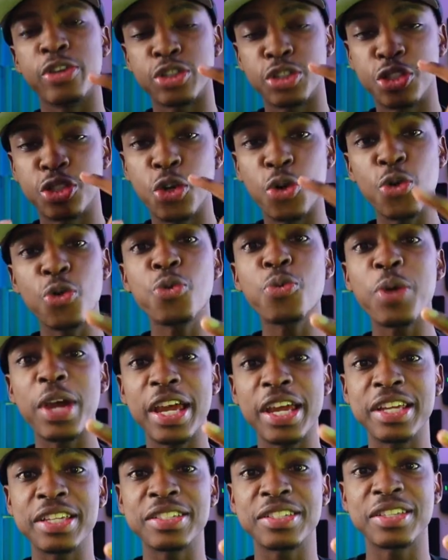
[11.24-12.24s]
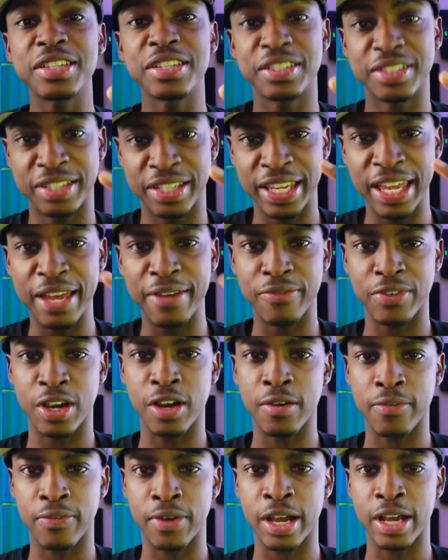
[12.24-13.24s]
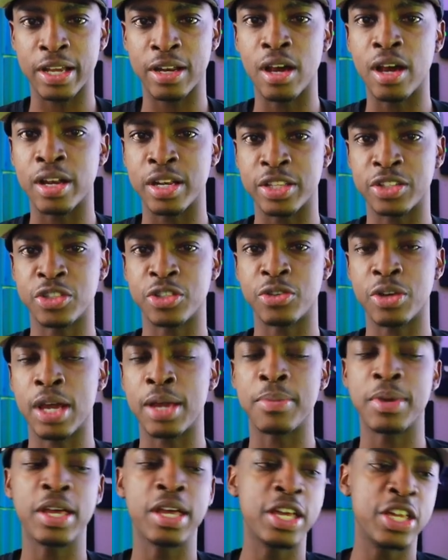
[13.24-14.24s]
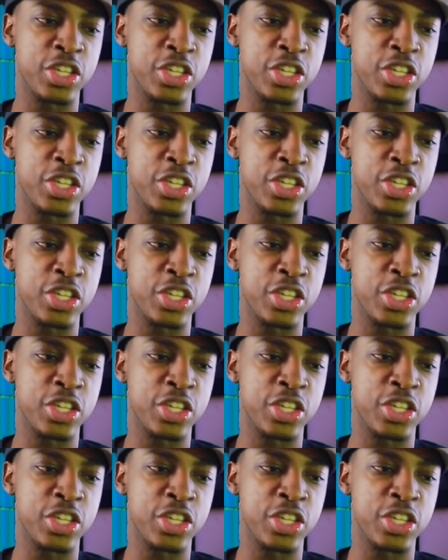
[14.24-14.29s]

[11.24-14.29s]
There's two ways to get verified on Instagram.